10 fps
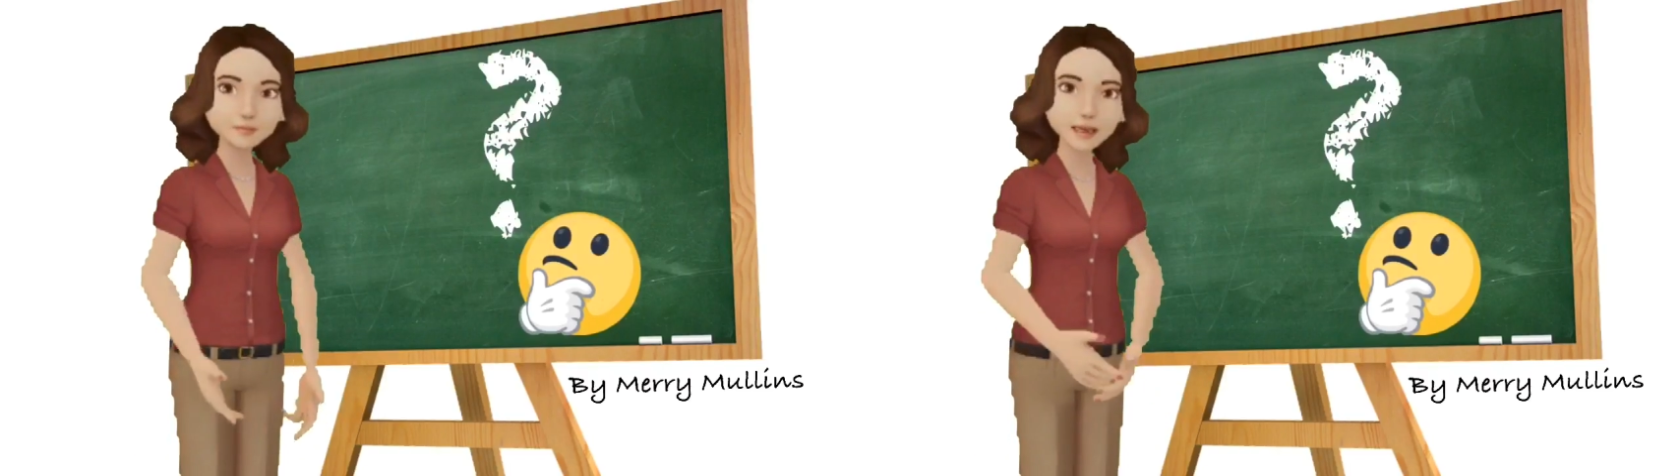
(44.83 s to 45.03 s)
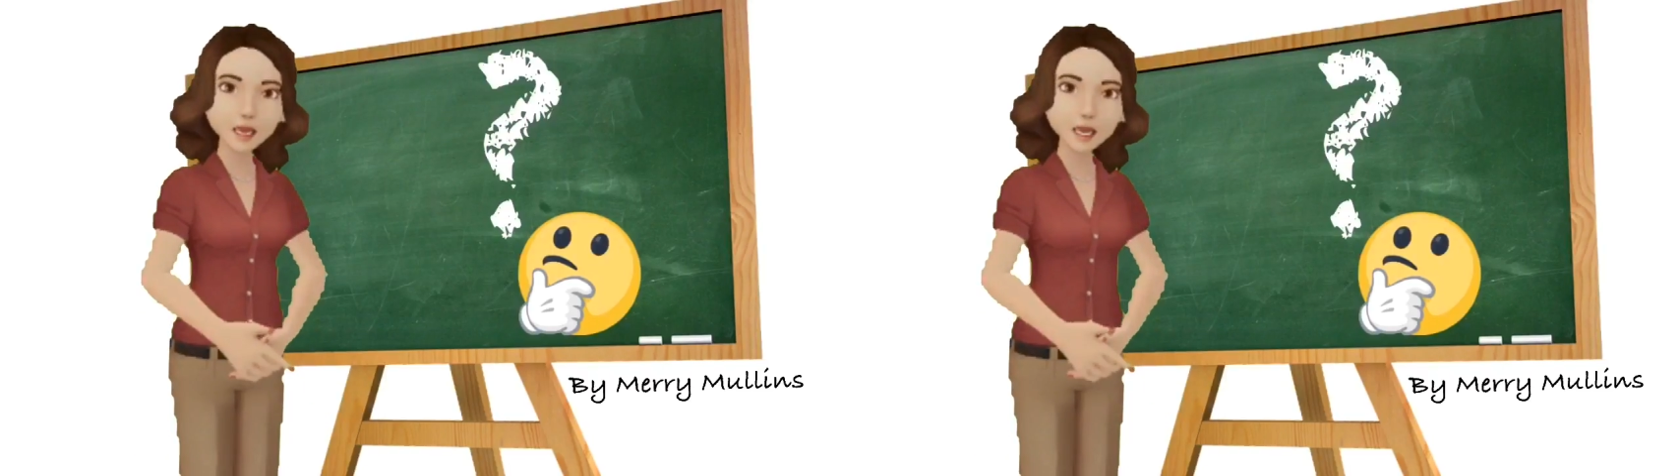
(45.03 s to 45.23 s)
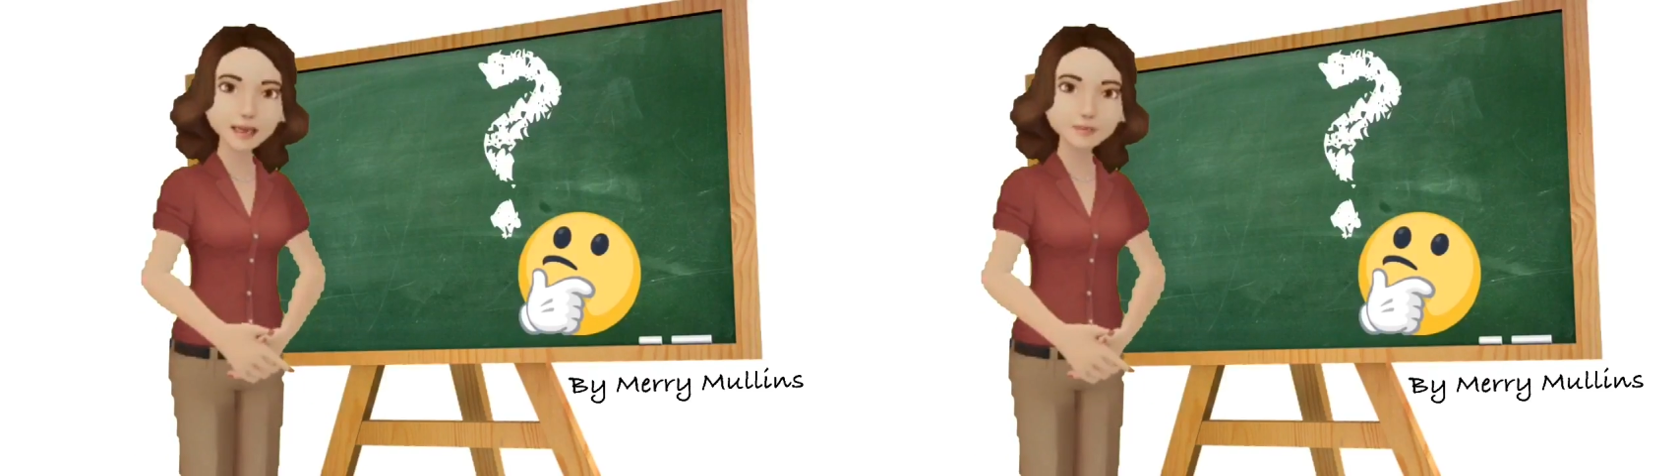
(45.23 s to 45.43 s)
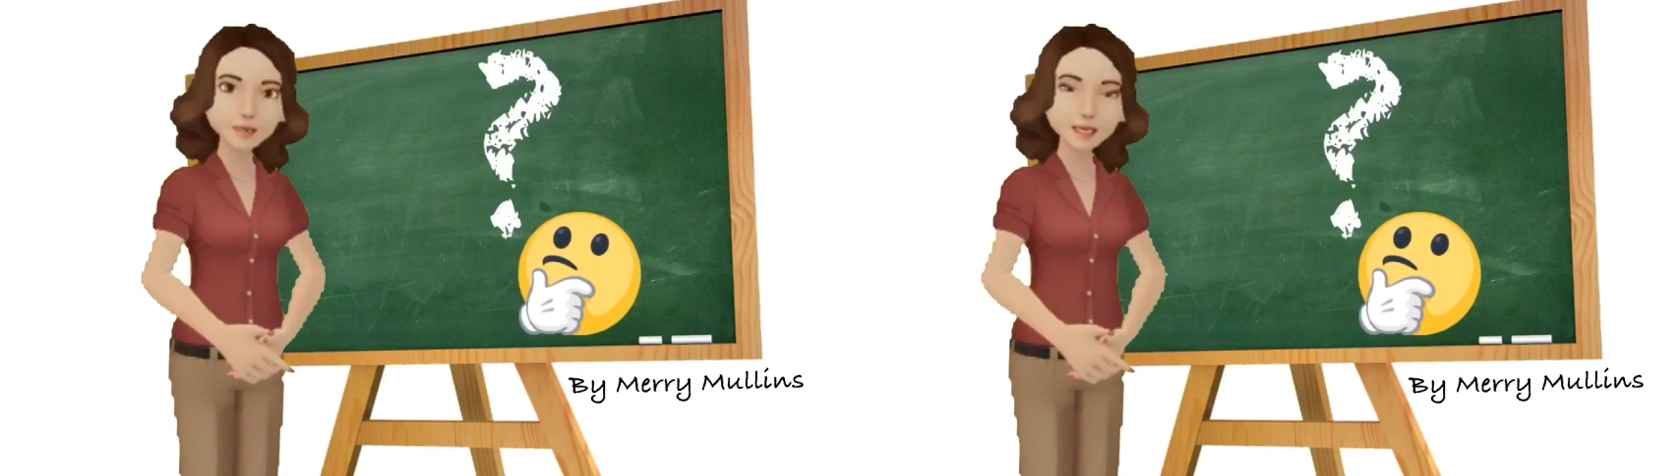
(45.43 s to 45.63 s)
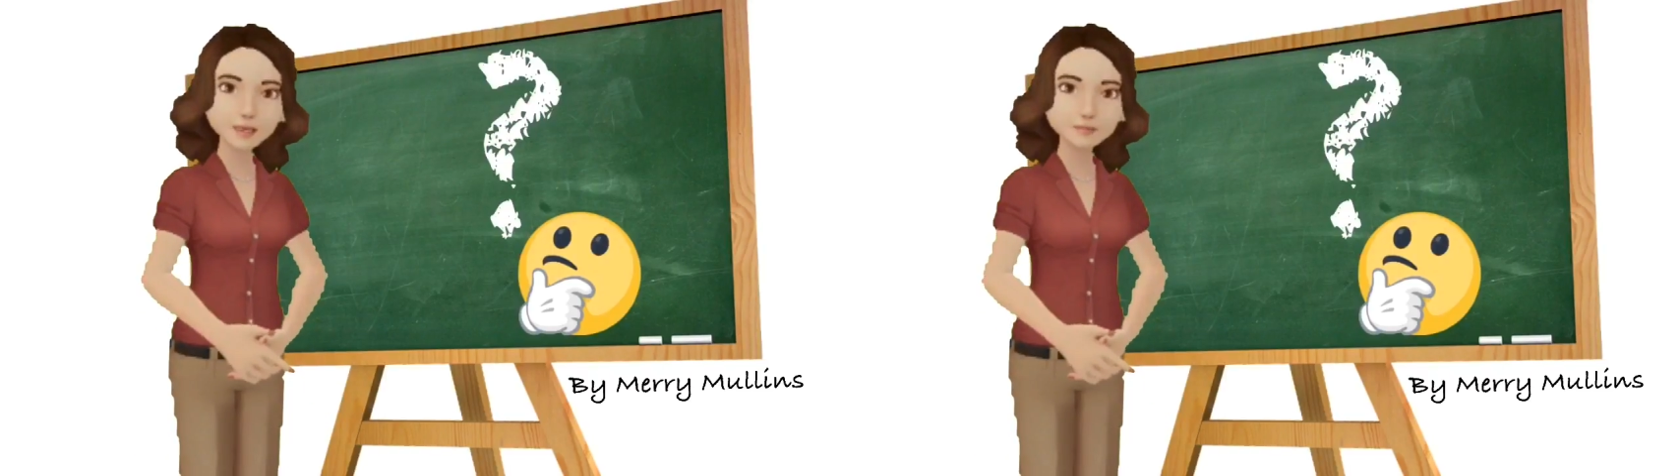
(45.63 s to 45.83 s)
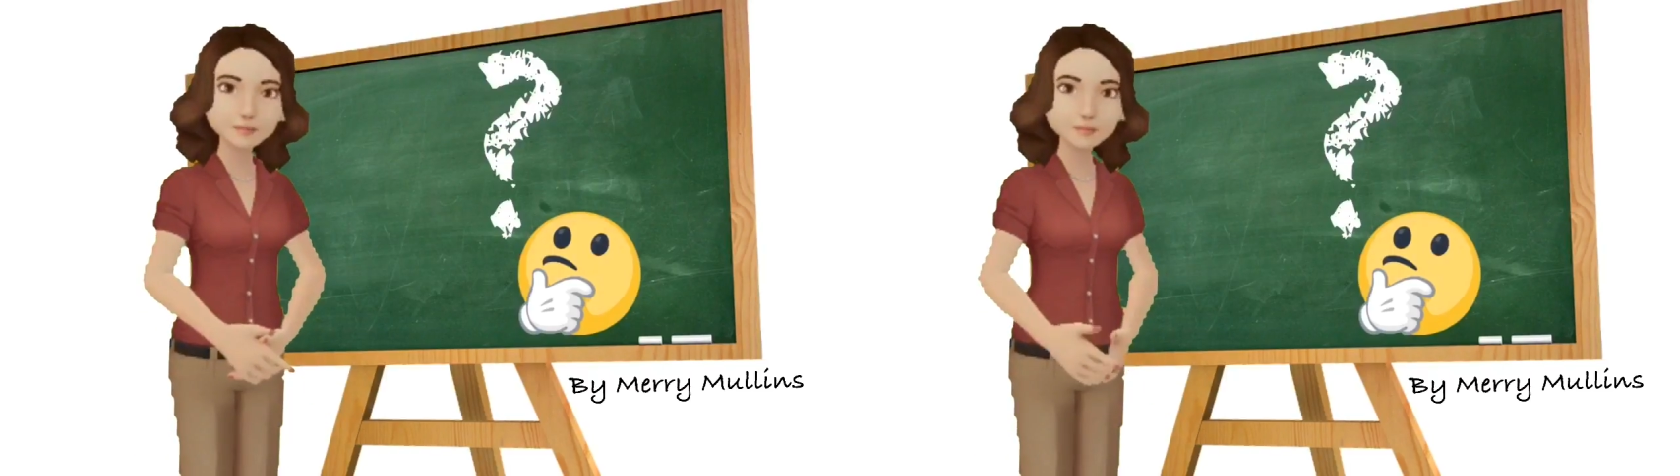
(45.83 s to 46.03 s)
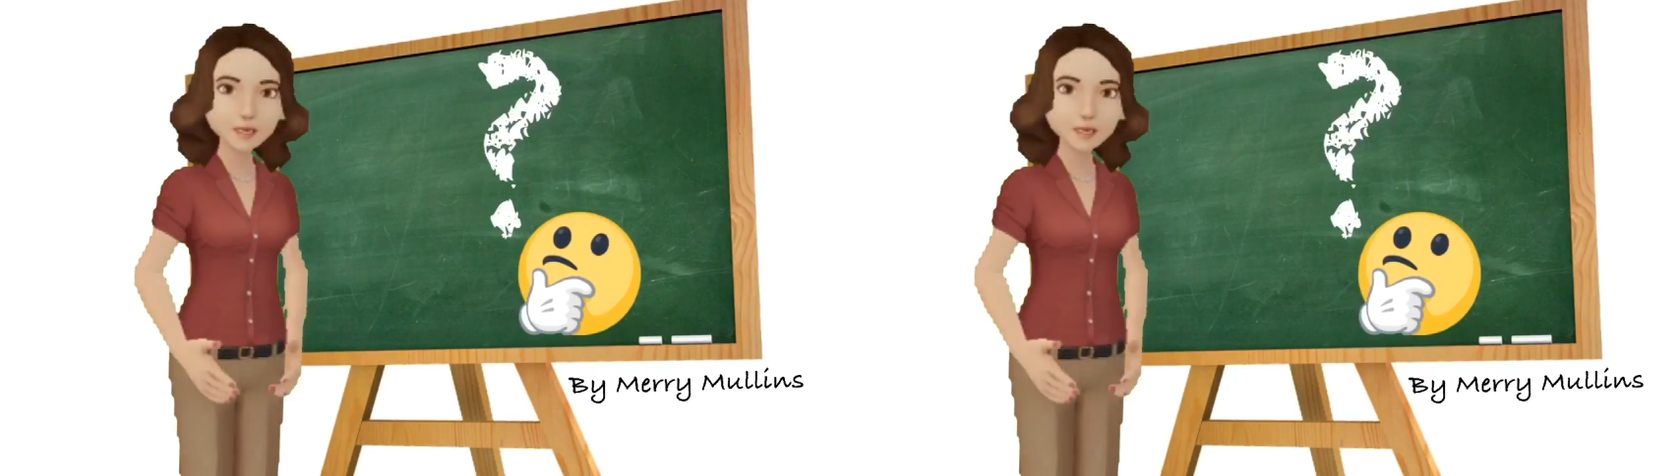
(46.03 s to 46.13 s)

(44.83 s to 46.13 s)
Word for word: If you guessed